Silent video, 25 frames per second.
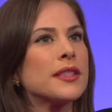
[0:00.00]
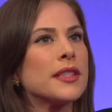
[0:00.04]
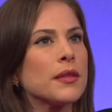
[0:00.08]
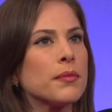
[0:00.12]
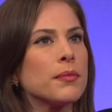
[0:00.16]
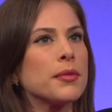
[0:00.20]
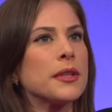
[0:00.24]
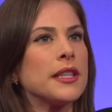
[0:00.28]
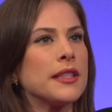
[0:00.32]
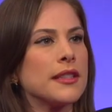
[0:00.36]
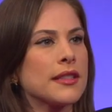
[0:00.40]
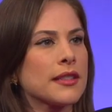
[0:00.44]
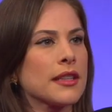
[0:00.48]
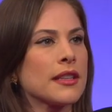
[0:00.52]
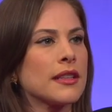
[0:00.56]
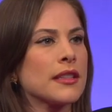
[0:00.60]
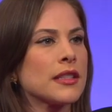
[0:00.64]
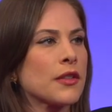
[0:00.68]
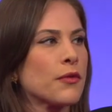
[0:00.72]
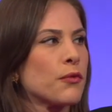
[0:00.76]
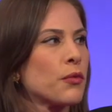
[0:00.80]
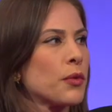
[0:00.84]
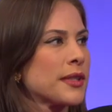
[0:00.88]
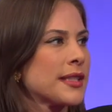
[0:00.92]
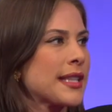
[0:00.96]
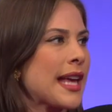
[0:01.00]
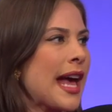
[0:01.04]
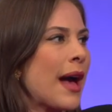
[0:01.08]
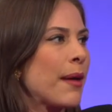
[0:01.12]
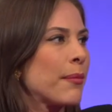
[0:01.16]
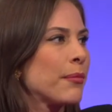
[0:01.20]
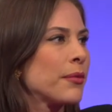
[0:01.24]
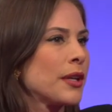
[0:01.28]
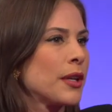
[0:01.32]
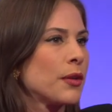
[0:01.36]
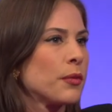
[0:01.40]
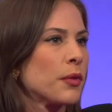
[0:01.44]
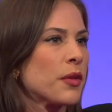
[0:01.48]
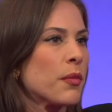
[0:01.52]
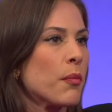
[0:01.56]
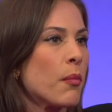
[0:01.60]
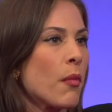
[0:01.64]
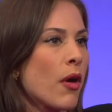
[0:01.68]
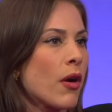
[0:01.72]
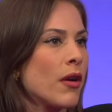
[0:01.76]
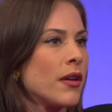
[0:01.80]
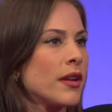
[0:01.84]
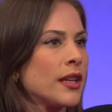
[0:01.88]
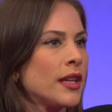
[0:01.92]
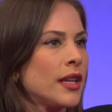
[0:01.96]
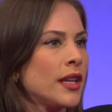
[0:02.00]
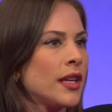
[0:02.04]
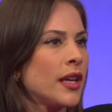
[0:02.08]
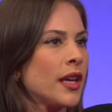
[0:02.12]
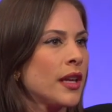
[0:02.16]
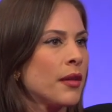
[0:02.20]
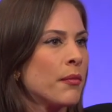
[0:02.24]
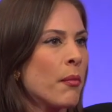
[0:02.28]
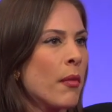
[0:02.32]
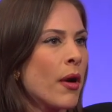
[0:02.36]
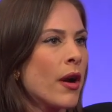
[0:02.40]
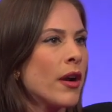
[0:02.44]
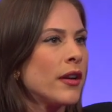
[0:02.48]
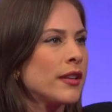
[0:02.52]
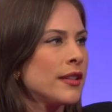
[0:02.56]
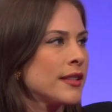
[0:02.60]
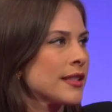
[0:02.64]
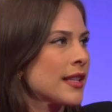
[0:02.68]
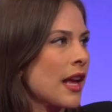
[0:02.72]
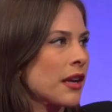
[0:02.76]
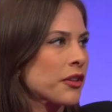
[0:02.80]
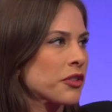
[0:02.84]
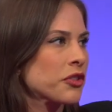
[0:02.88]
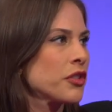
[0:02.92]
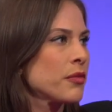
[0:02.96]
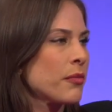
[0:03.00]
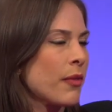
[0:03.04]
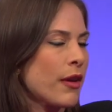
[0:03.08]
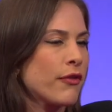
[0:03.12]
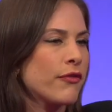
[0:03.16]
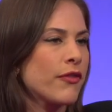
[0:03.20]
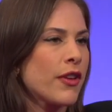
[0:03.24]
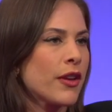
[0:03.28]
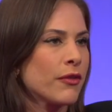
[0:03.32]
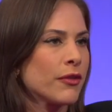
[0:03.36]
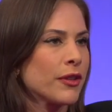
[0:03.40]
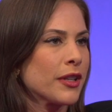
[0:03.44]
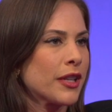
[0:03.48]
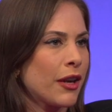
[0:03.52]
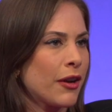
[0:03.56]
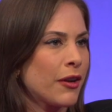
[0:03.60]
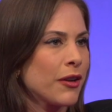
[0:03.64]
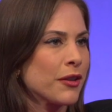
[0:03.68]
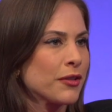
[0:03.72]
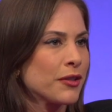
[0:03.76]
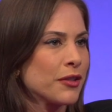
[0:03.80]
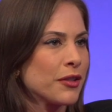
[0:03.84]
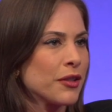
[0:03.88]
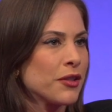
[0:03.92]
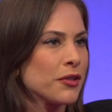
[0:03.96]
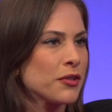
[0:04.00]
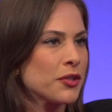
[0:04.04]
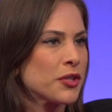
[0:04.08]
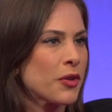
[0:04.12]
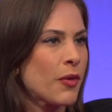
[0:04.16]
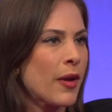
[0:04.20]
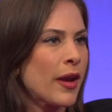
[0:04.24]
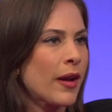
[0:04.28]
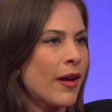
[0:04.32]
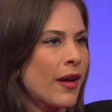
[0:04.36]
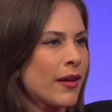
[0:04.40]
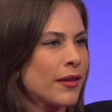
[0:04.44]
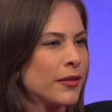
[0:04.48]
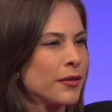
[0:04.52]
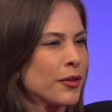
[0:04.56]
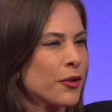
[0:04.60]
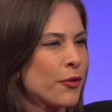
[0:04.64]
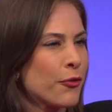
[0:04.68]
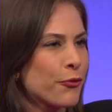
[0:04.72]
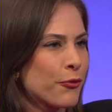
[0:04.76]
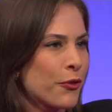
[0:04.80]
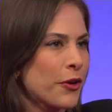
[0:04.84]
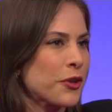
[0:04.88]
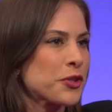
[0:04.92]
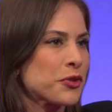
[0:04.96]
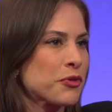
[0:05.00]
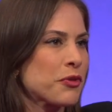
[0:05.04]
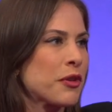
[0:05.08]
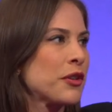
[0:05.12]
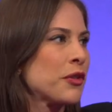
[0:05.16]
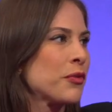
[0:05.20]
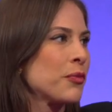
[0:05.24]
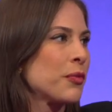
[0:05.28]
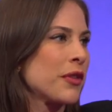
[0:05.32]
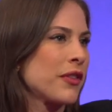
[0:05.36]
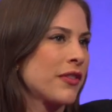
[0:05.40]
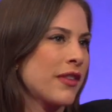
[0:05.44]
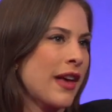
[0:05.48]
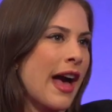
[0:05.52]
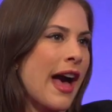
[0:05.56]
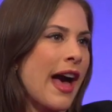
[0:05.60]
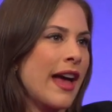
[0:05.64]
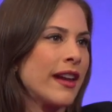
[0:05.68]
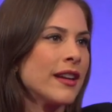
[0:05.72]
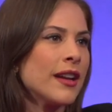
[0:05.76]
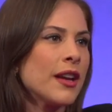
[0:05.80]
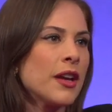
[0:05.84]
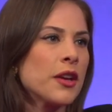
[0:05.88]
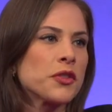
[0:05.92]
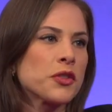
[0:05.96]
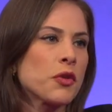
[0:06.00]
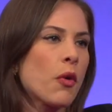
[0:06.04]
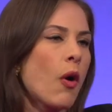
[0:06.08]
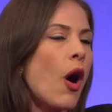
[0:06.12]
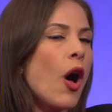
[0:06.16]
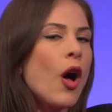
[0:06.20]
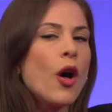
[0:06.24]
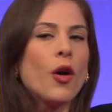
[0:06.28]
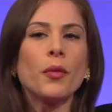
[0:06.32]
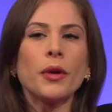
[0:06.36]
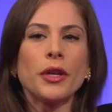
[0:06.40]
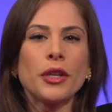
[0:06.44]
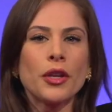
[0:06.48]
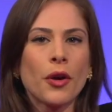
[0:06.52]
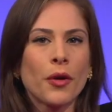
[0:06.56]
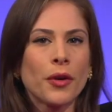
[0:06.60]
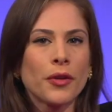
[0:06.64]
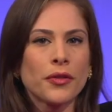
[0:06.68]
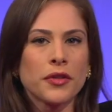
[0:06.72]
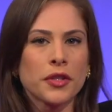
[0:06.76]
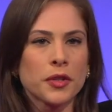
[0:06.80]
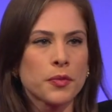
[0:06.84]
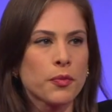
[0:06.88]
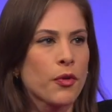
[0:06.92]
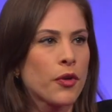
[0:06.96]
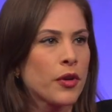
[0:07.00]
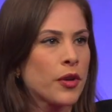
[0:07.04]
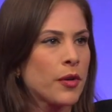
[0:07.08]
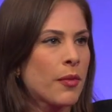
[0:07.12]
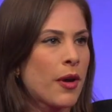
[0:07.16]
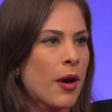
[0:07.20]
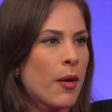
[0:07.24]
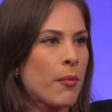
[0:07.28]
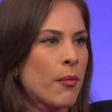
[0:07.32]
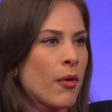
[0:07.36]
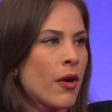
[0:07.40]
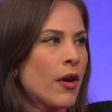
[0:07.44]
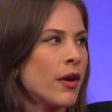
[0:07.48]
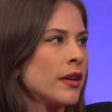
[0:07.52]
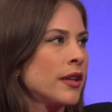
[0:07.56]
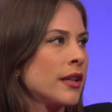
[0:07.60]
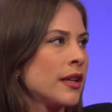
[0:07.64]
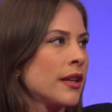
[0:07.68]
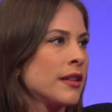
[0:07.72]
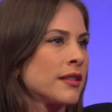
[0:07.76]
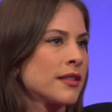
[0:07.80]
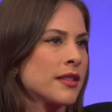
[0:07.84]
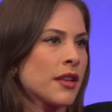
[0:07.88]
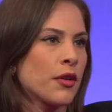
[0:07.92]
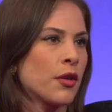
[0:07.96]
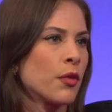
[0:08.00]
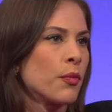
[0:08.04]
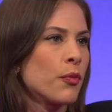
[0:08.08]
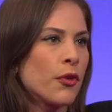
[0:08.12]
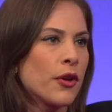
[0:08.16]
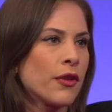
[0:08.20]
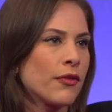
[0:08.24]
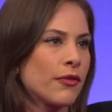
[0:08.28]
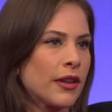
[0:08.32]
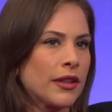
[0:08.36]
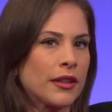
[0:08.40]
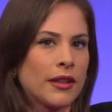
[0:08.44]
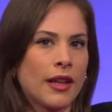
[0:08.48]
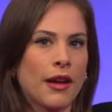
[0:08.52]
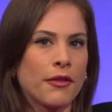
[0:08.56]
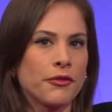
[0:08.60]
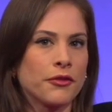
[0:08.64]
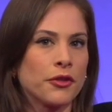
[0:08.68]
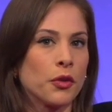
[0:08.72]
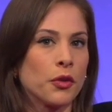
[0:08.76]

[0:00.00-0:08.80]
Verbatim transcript: and pieces of what's happening with Marnie, and Marnie's actually my favorite character, so I got a little frustrated with that. So all we know at this point about Marnie is that her boyfriend left